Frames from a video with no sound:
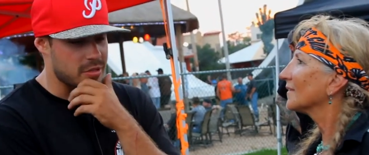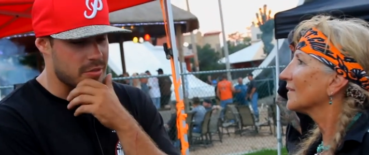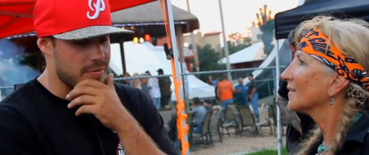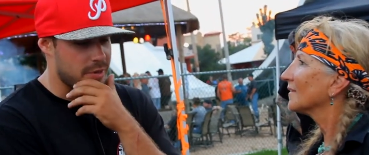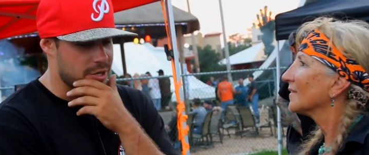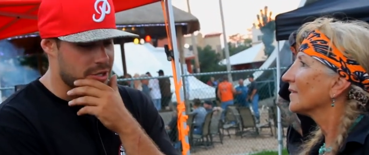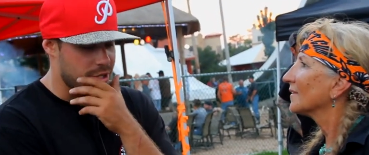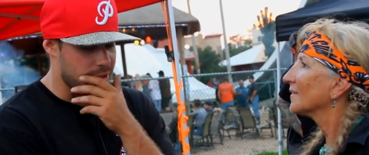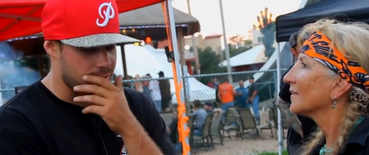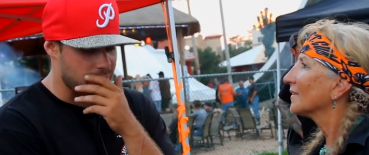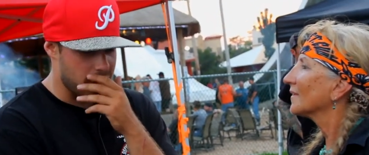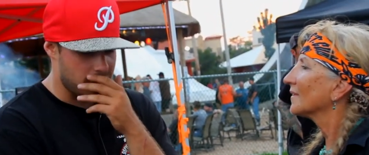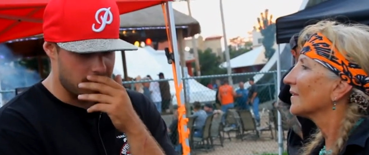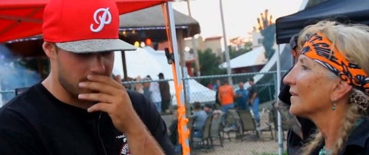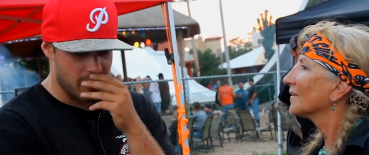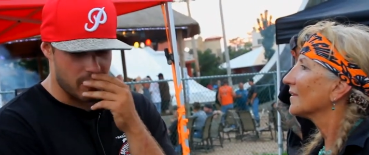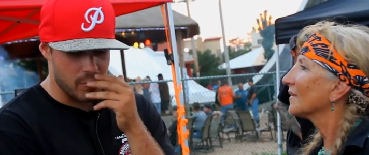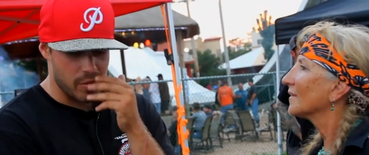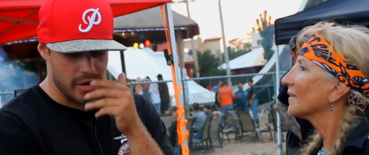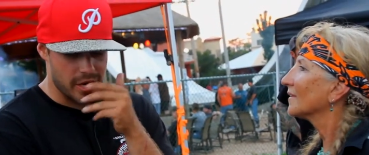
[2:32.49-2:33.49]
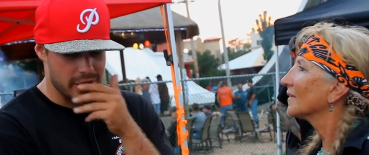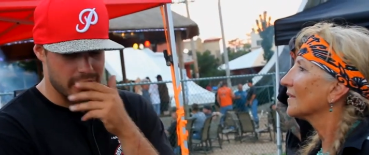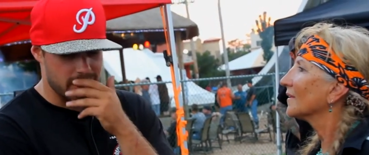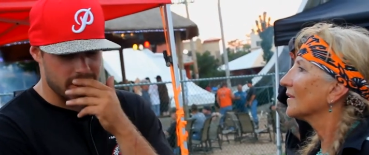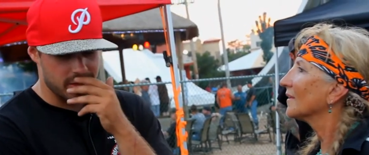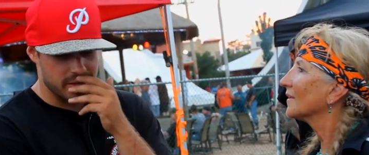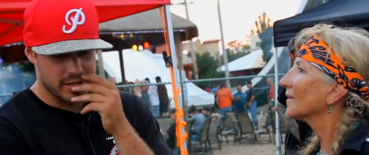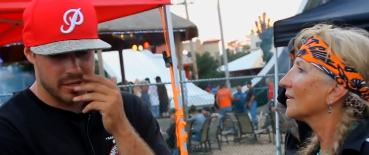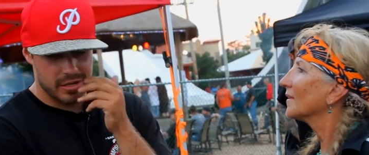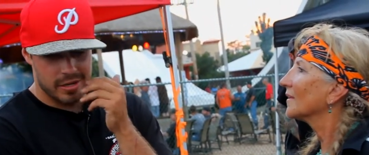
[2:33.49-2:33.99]
Speaker 1: especially want to make them one, they're
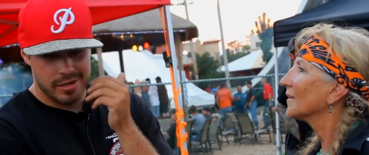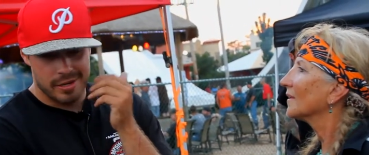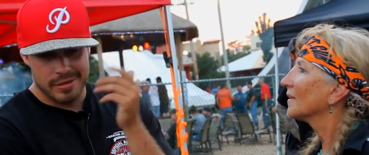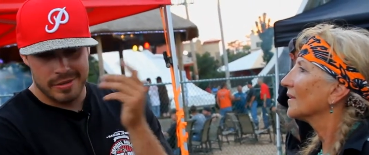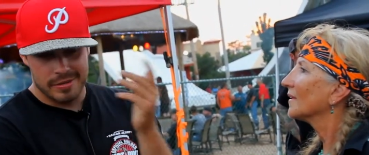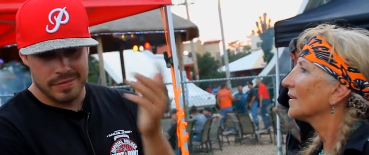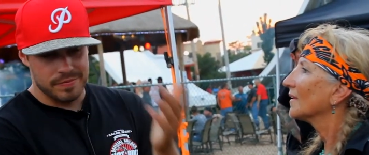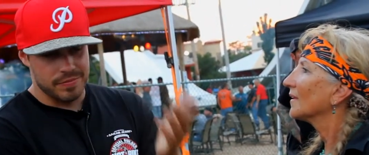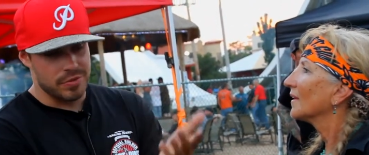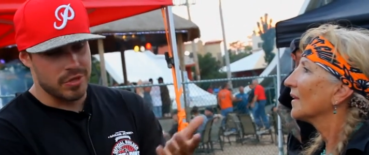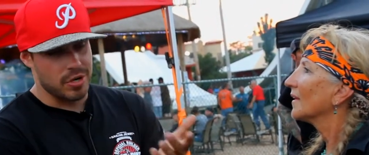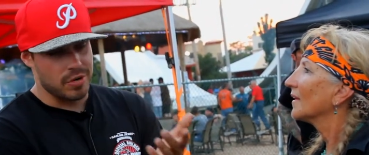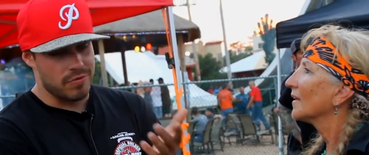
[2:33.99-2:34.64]
They're